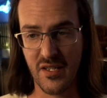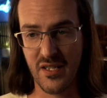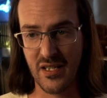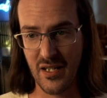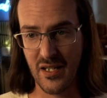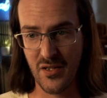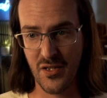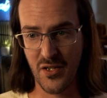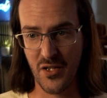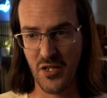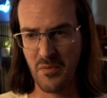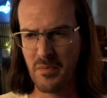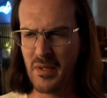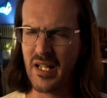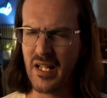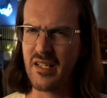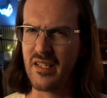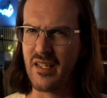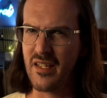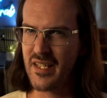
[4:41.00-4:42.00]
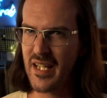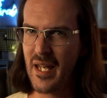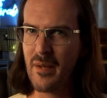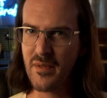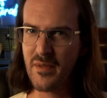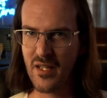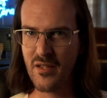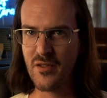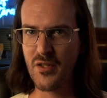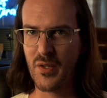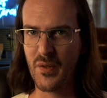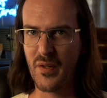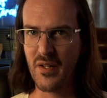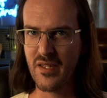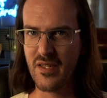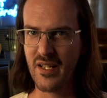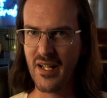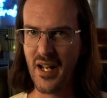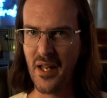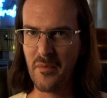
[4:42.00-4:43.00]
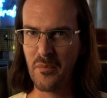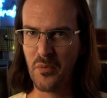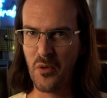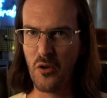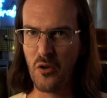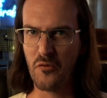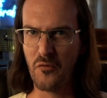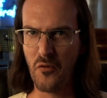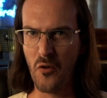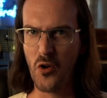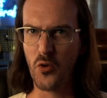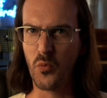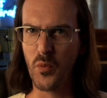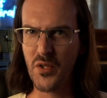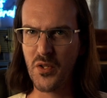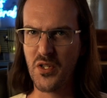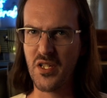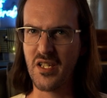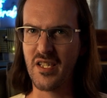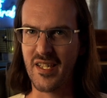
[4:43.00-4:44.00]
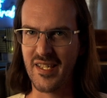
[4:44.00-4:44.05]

sensor, but it's the same sensor as the 9 Pro Fold, which is the